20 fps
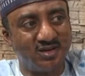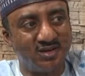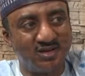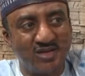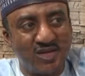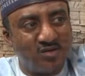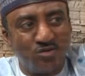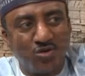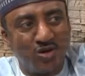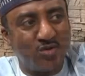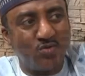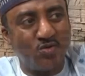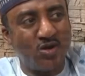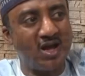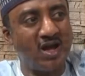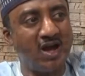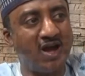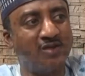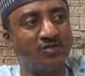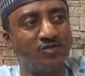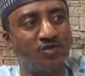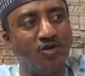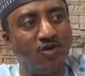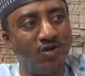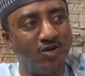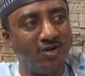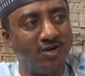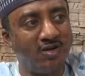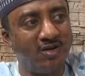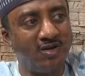They are not aware at
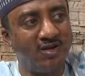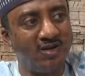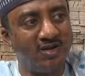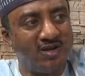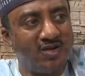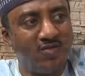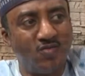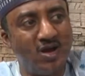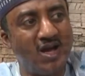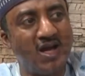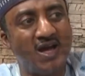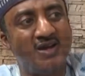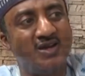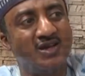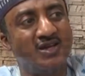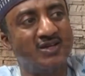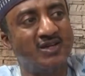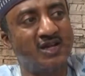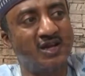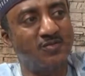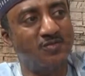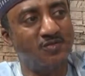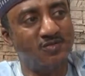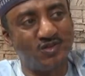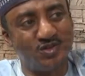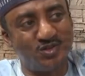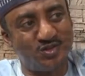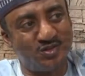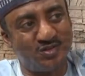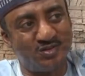all. Then why are they in that
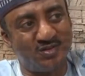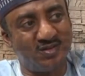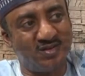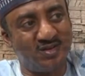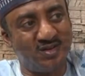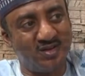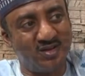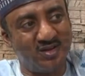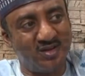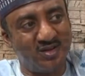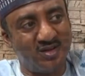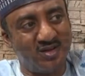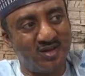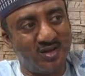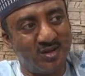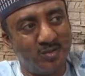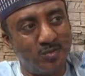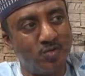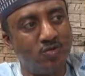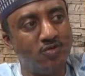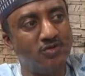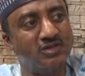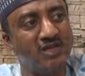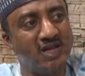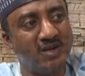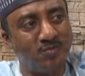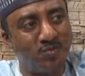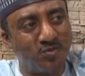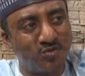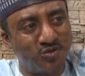position? Because
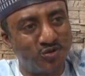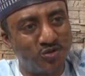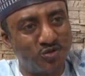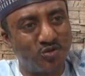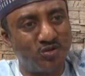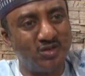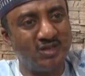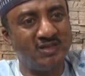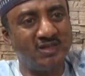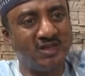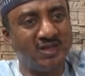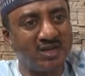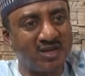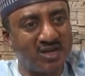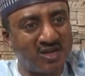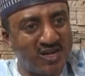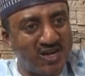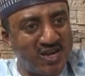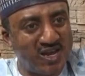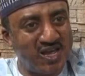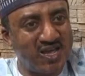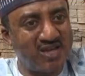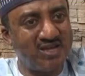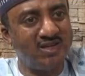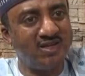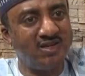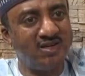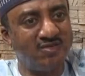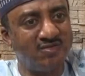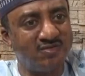that position is a
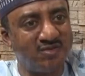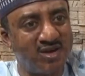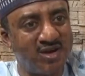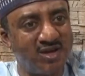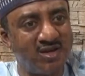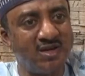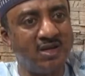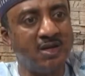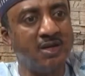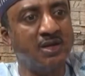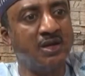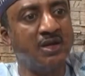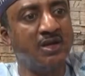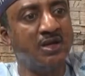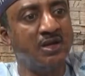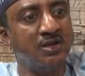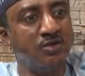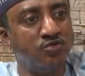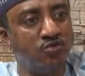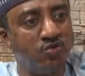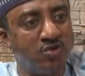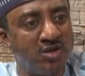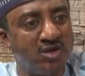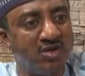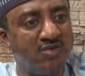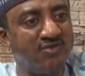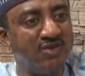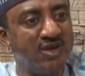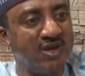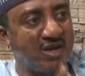clearly defined to
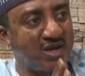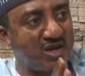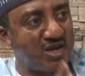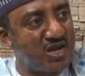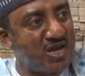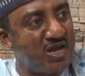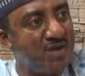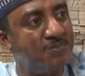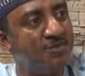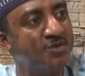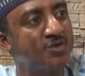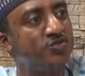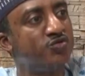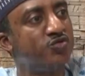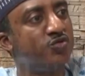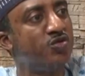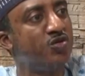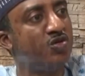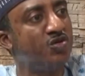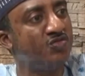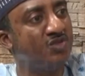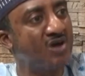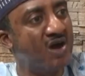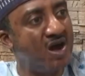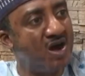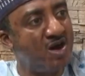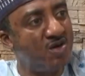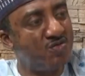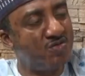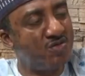give a clear picture of
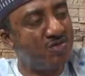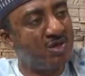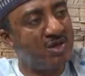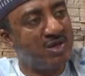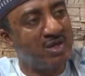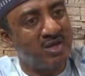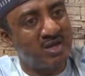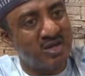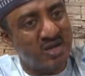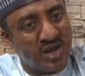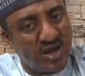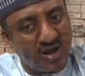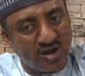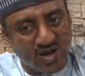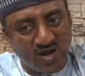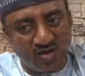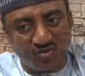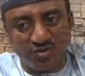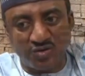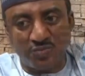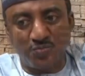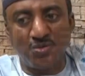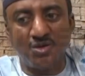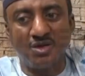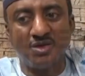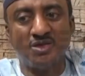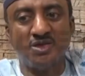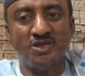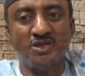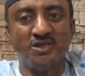how
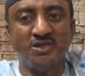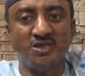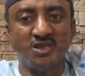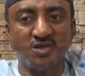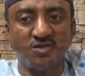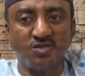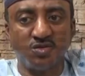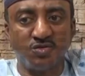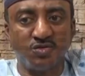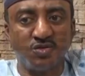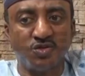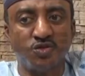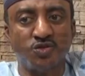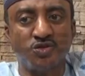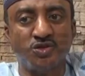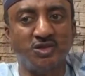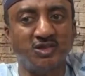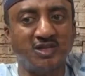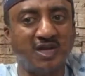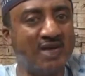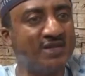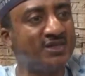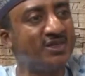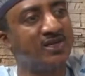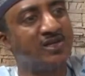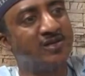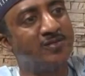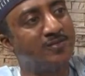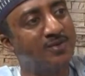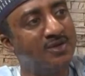accountability in terms of resources are
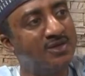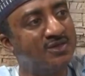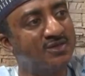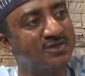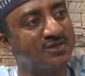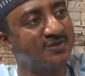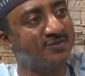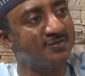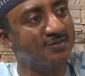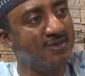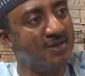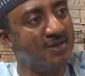taking place.